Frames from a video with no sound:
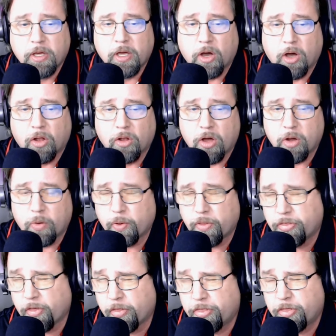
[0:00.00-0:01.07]
along
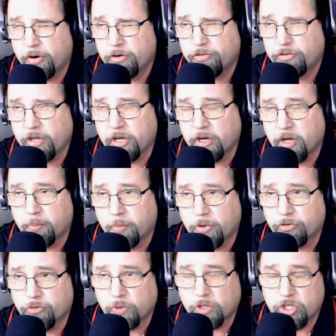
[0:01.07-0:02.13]
with the Thursday
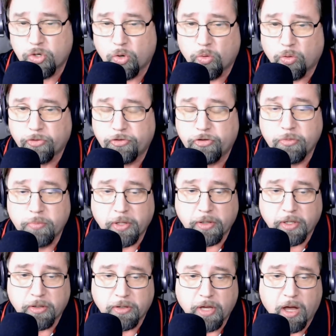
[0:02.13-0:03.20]
numbers, which totaled $2
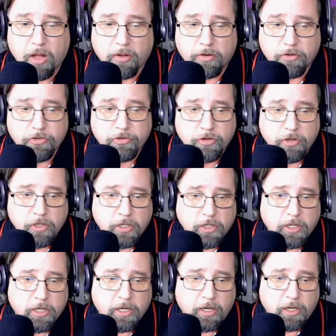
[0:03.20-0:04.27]
million.
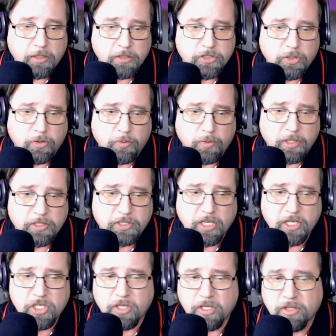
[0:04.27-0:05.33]
Uh, so
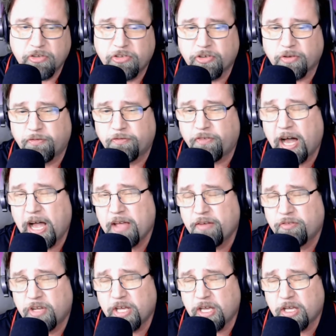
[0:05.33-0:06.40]
essentially, this is a
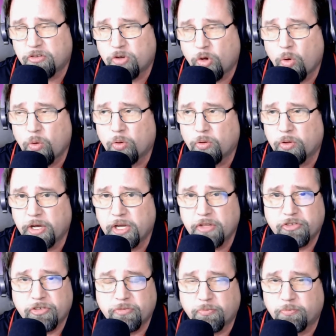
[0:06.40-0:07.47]
five-day total, and
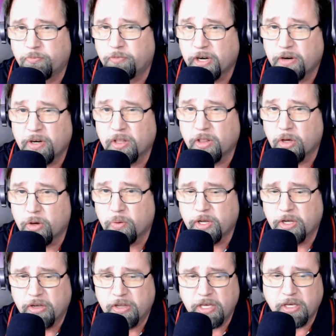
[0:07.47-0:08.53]
it's very low
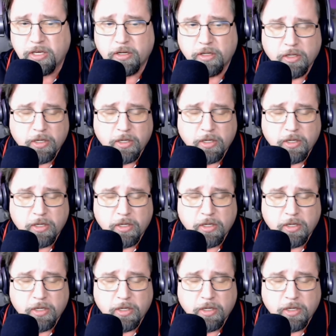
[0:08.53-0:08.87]
indeed.